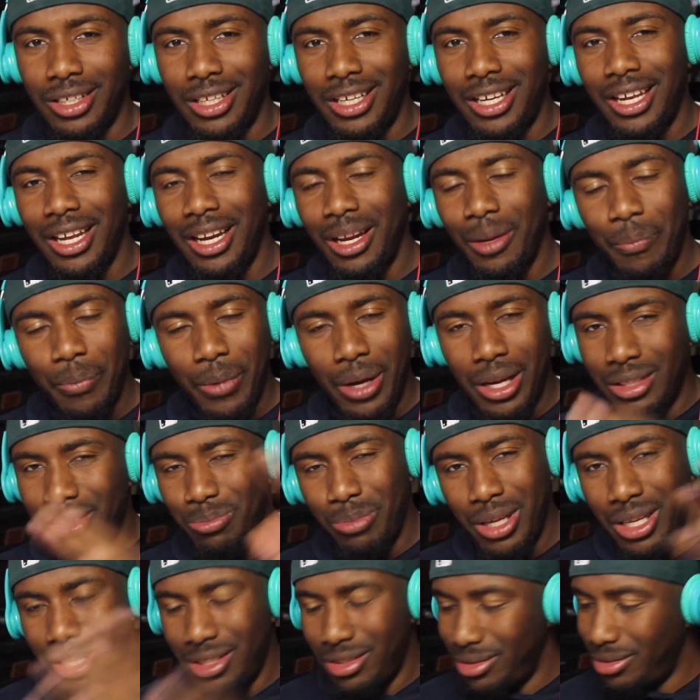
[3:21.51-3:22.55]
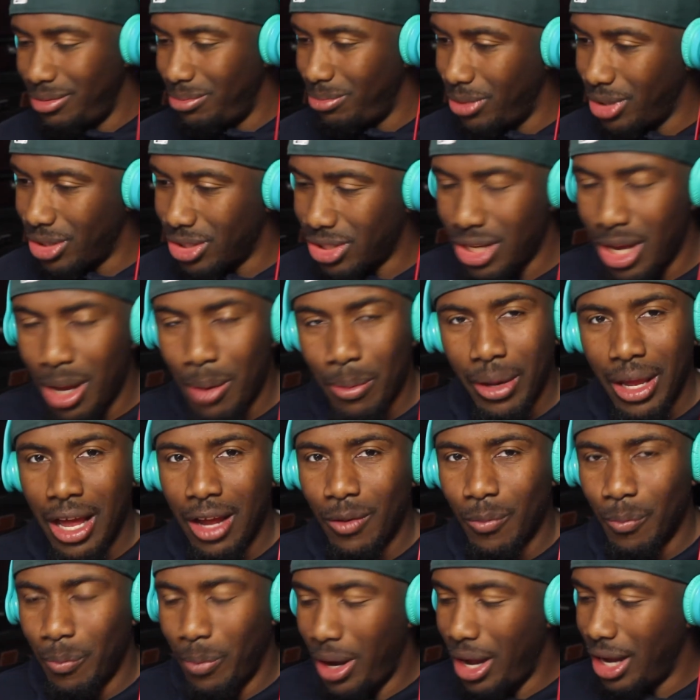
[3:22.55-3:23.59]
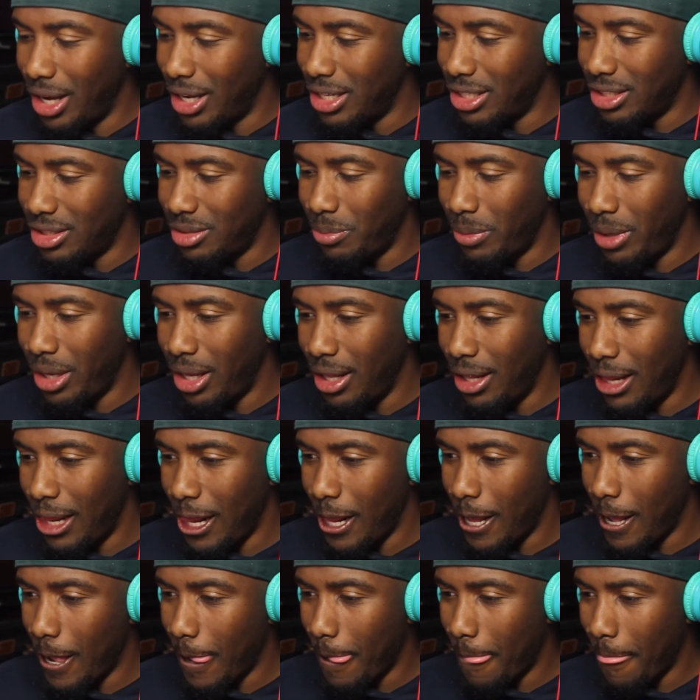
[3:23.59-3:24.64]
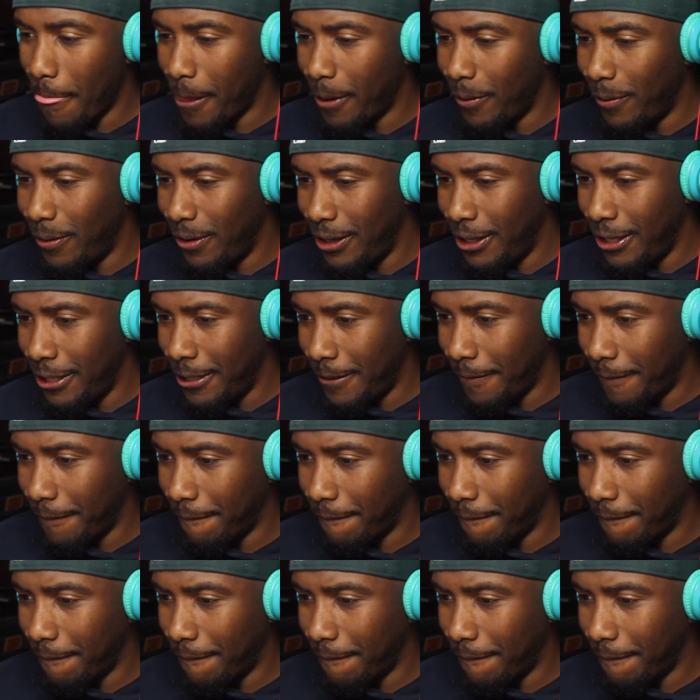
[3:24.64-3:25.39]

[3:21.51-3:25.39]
Get up, man. You better stop counting pockets, man. What?